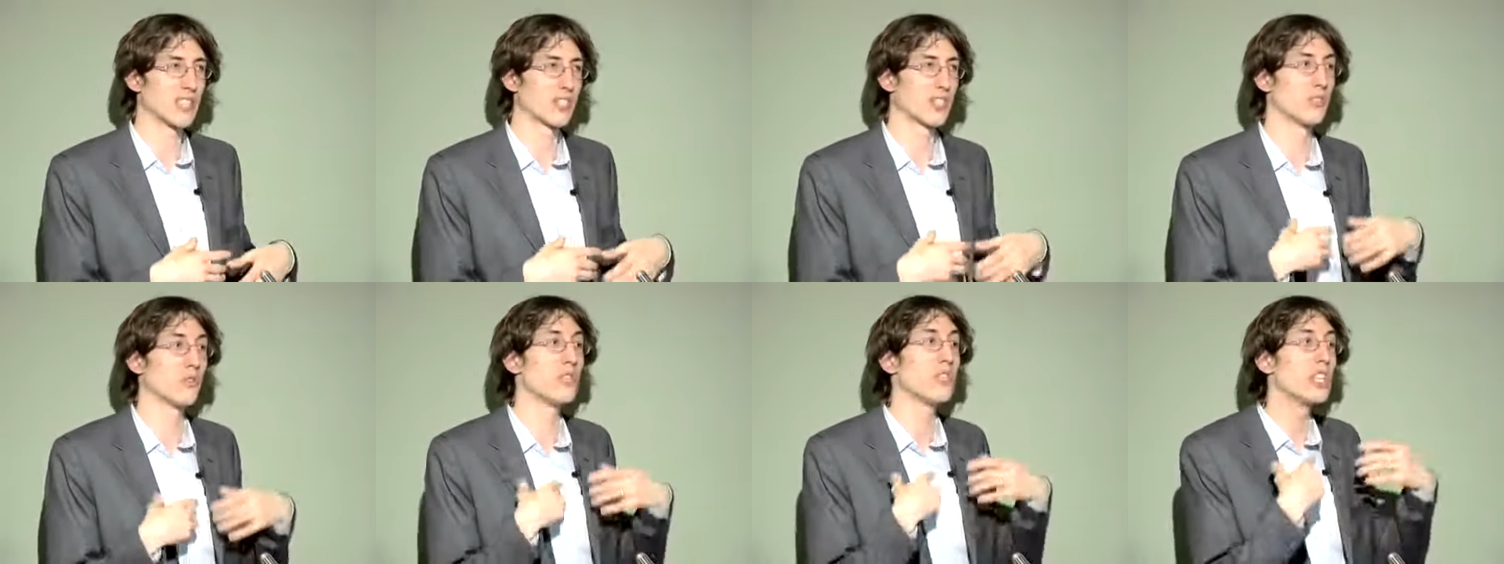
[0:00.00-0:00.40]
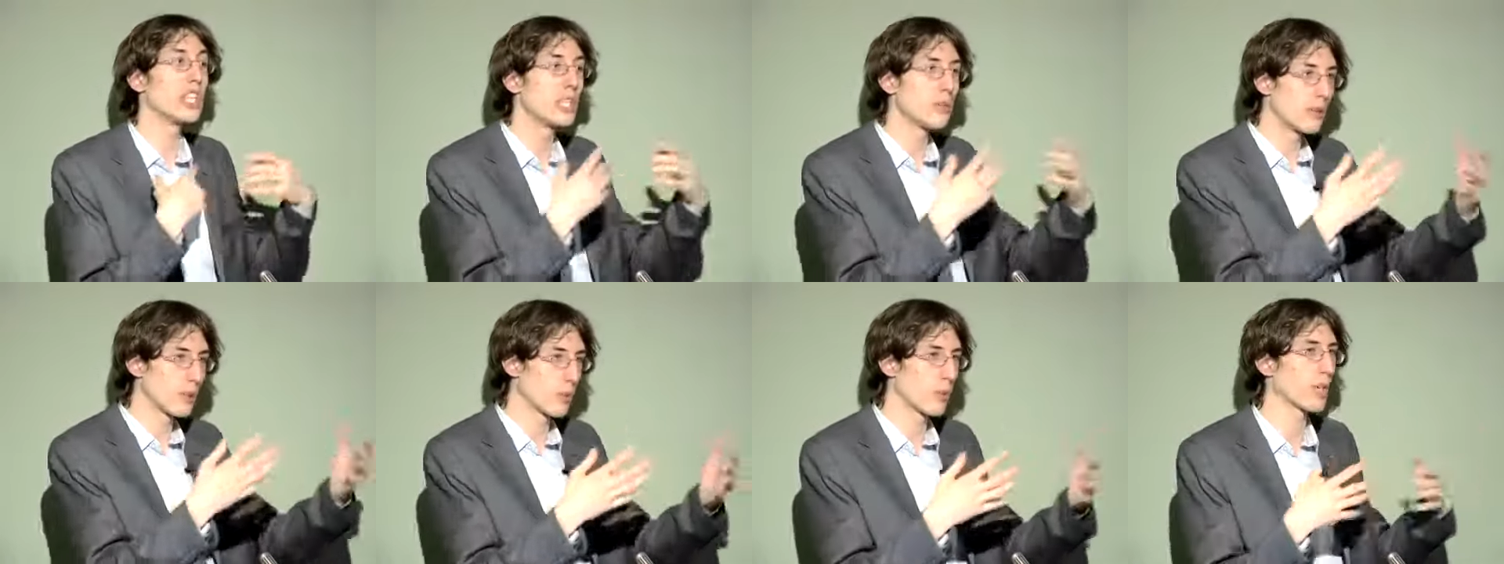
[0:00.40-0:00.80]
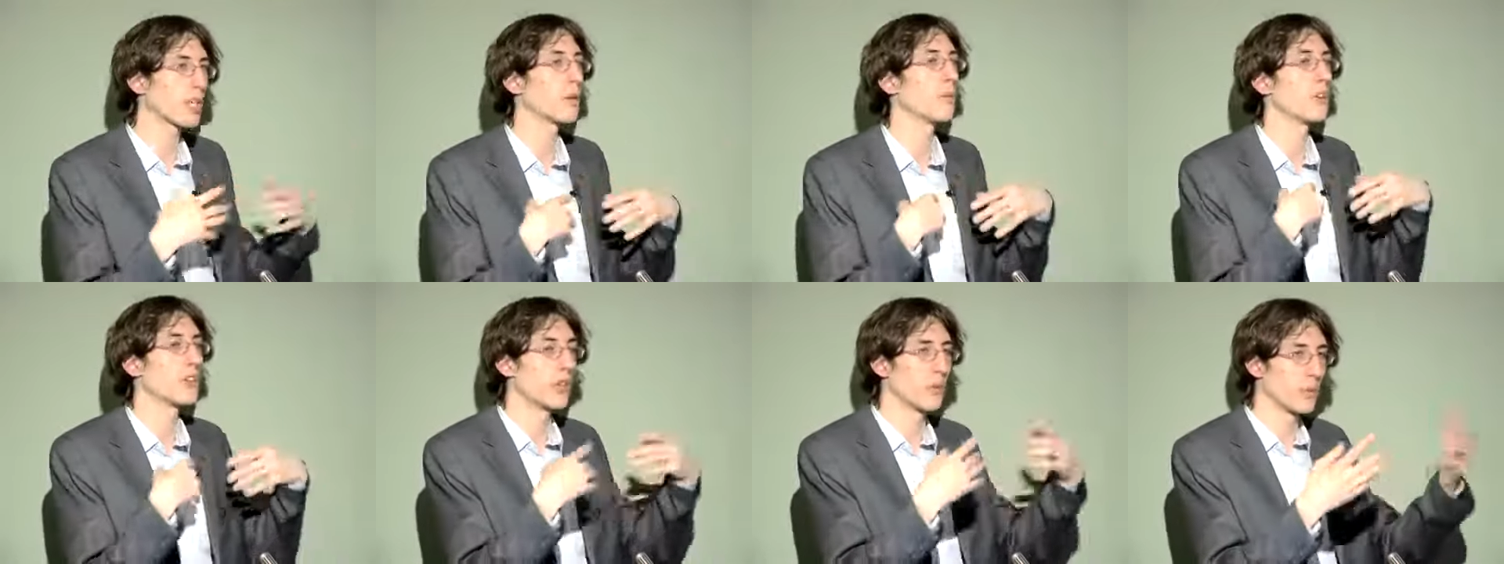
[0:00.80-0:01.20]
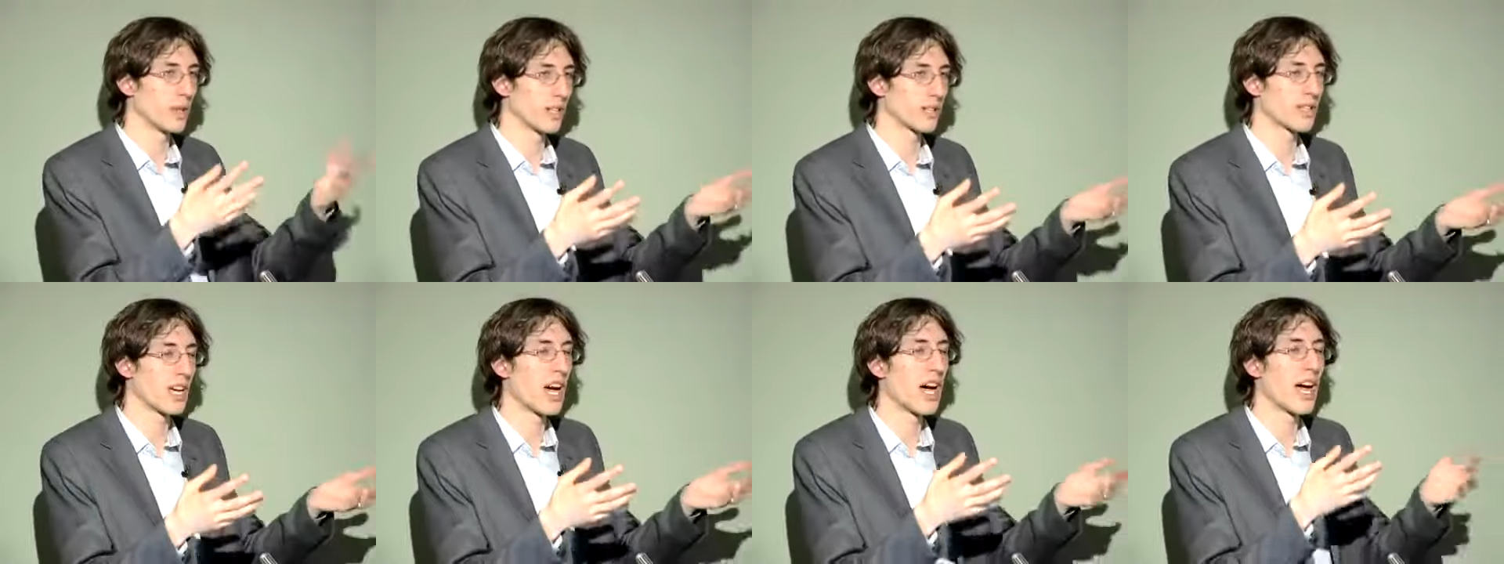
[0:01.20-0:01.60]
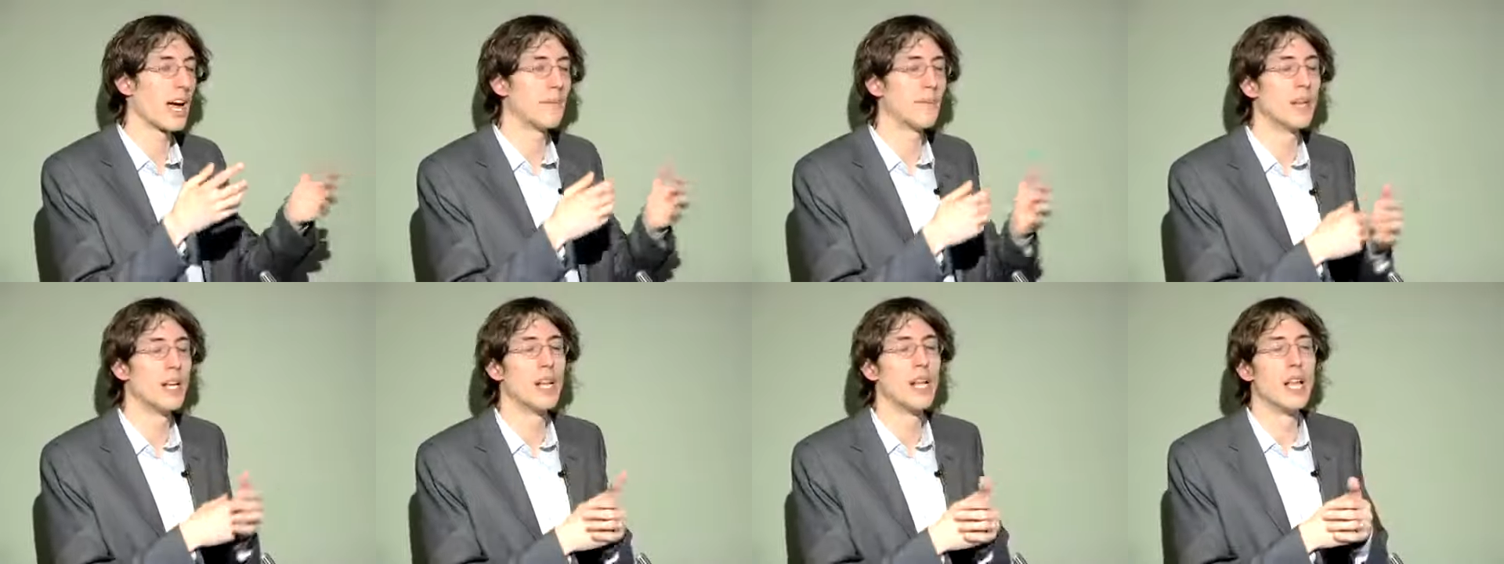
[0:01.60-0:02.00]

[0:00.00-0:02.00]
that you need to be working with in real time.